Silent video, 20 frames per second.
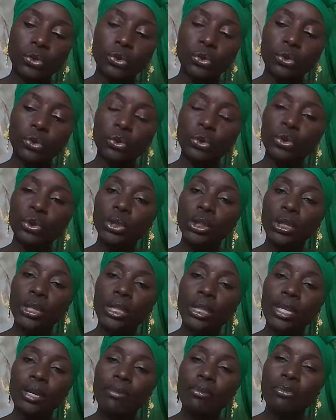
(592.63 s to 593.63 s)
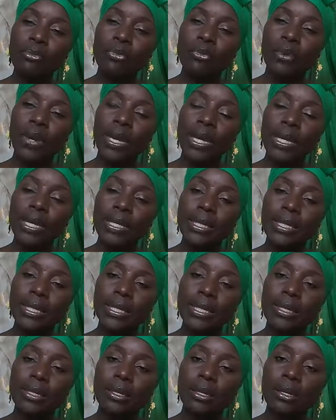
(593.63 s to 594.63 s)
truly
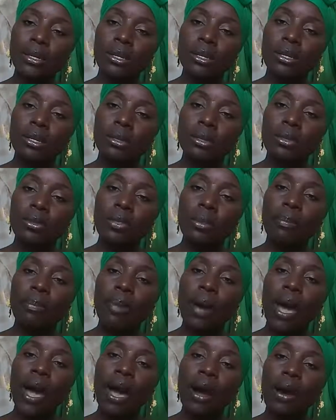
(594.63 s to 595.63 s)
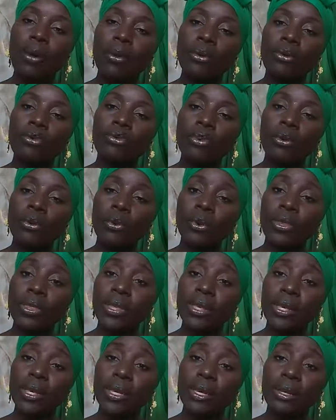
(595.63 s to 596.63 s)
embrace the power from
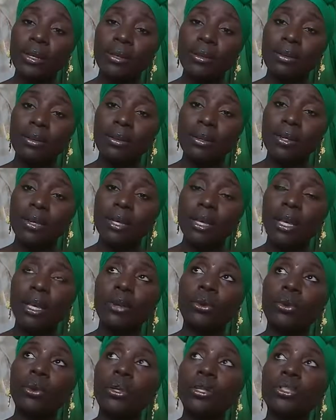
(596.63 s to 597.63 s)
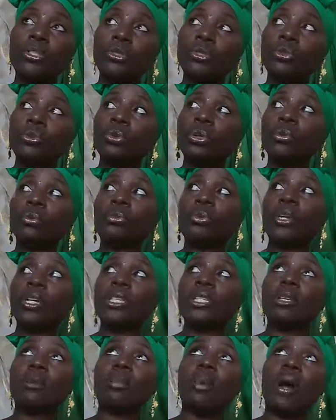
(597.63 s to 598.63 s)
within in order to embrace
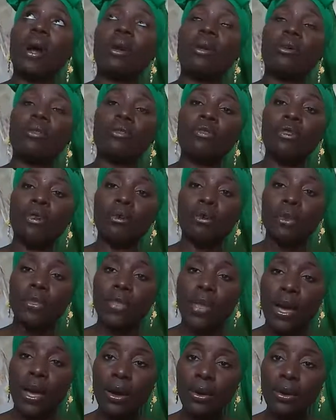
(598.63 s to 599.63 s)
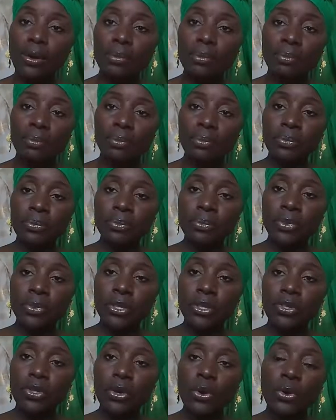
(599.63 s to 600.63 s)
the power from without.
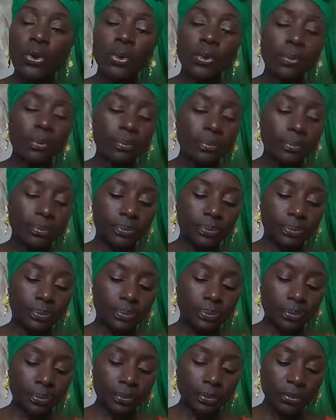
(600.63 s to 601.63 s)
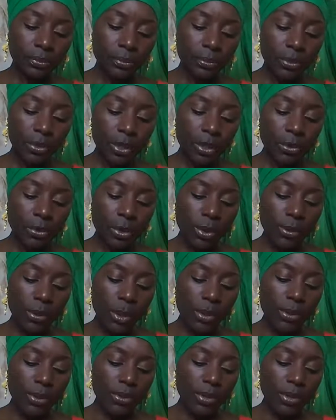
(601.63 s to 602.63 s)
So
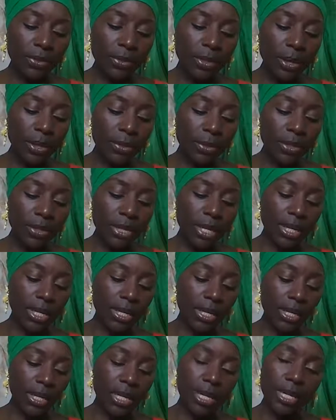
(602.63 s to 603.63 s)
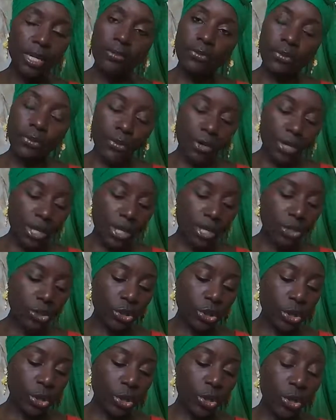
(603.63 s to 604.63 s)
Remember there is a need for
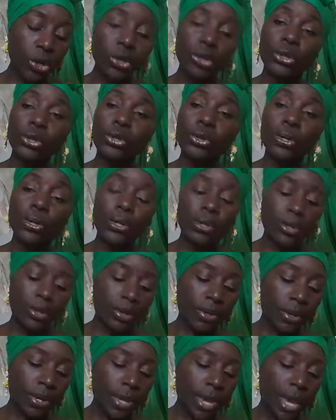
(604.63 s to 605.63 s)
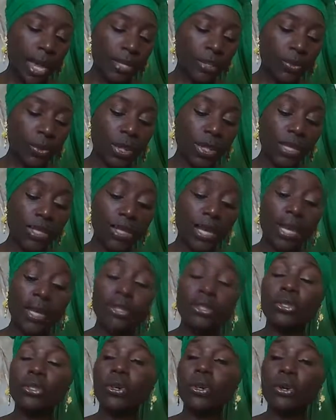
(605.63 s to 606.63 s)
internal as well as
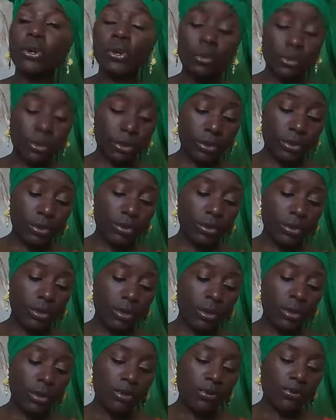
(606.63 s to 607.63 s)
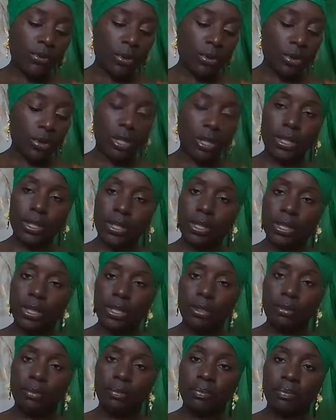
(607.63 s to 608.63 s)
external focus.
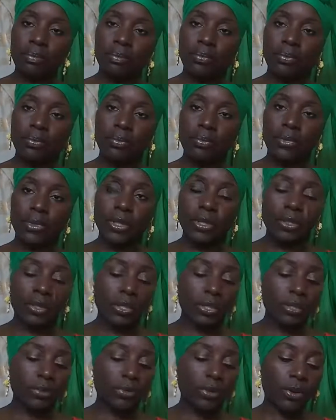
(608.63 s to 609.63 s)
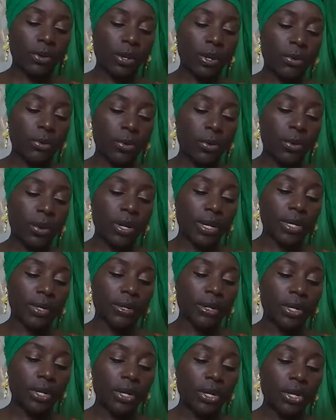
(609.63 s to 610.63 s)
This is very important.
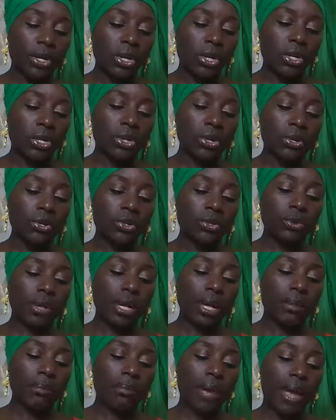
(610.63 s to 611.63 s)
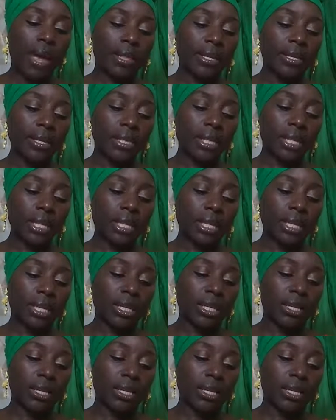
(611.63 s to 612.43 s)
Nurturing and balancing